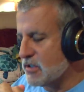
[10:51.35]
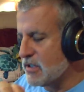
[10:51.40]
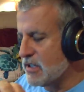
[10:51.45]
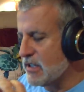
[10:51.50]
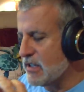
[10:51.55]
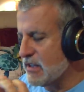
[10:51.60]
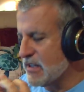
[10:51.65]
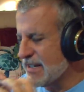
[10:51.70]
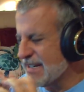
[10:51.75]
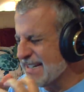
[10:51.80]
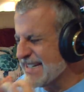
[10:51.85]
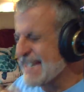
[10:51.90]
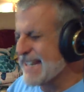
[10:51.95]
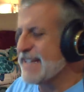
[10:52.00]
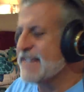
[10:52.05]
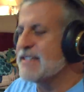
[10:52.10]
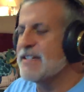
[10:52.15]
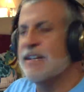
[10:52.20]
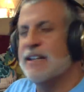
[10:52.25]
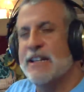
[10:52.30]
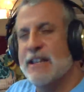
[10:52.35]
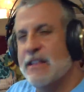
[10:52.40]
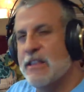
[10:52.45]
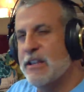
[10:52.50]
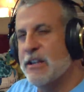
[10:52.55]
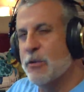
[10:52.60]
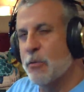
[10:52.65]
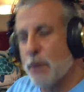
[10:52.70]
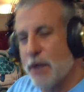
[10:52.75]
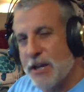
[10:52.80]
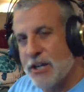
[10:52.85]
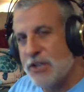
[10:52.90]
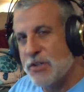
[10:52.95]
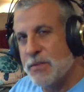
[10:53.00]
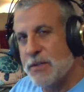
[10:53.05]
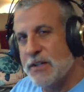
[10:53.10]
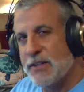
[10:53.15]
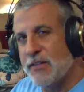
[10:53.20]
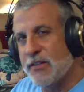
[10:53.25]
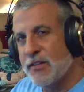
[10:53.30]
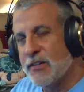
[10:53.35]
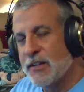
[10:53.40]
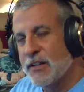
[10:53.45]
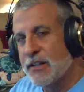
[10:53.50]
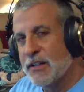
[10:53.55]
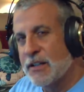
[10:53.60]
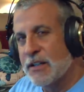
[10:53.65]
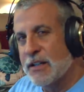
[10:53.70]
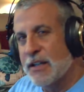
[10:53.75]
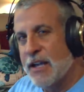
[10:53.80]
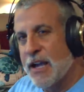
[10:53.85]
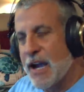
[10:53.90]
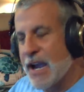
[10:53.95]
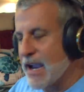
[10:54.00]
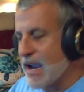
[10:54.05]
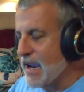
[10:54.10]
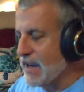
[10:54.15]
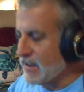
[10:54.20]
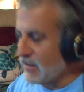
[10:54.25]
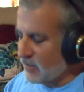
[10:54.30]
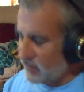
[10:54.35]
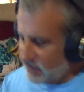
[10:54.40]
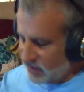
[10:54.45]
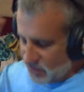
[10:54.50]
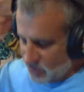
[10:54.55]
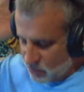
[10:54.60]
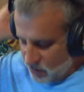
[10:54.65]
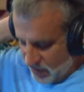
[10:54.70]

the the intensity of the arrangement i i could see